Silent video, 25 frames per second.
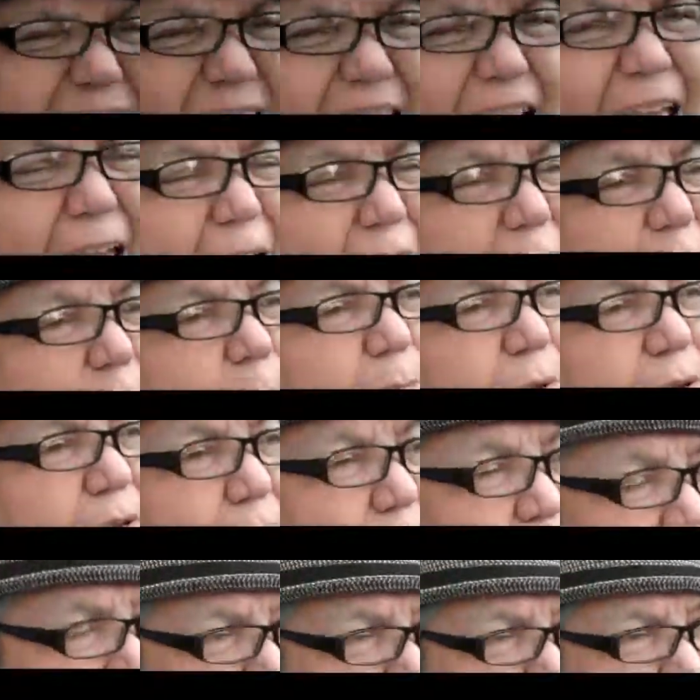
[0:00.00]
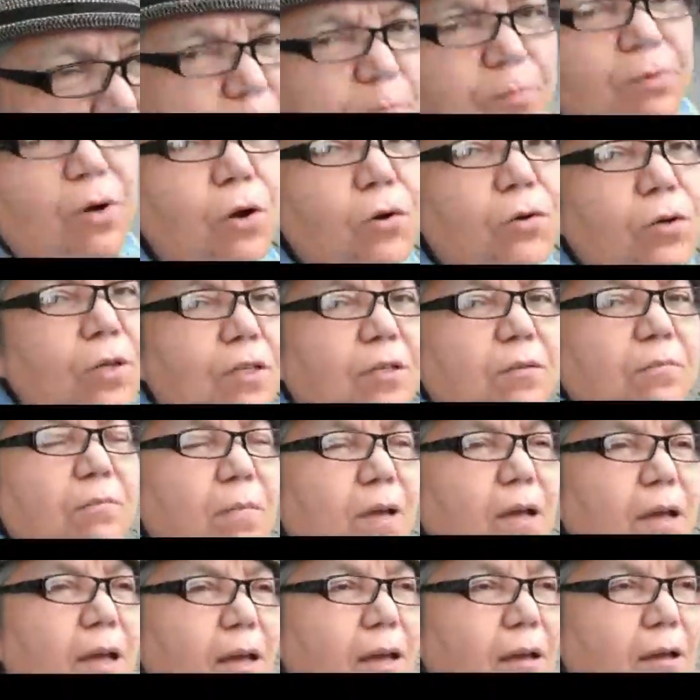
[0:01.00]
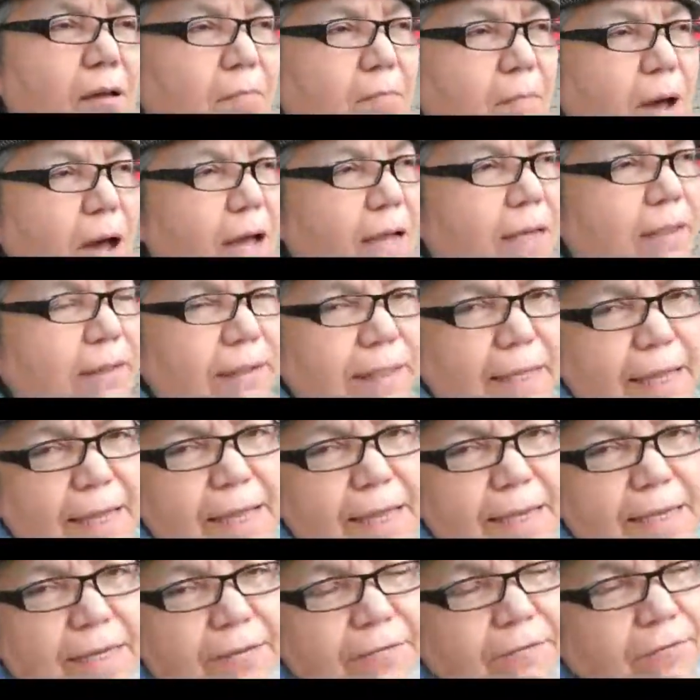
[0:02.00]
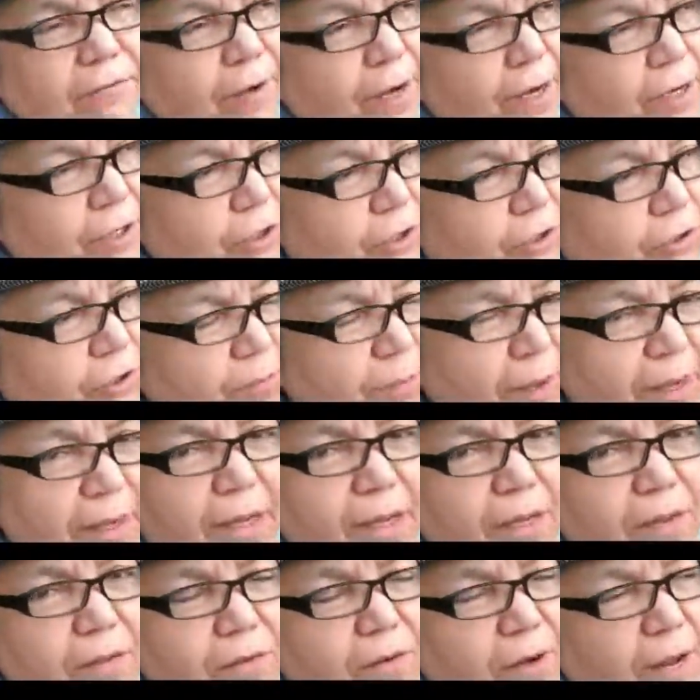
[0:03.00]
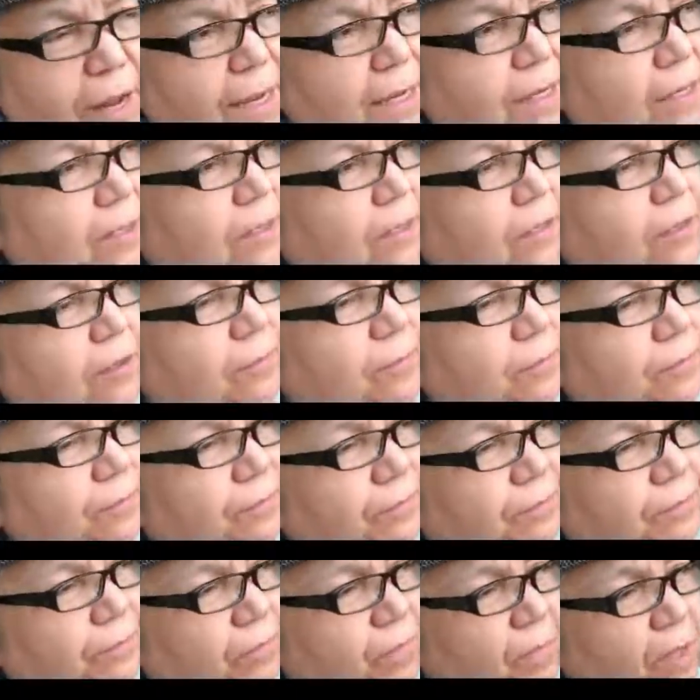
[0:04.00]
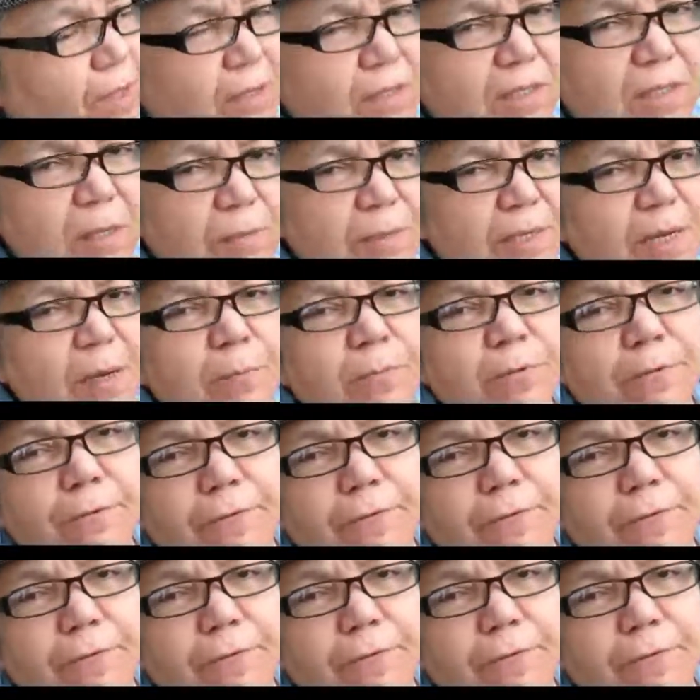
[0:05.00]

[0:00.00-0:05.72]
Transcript: a cab because I had broken my leg and fractured my other ankle September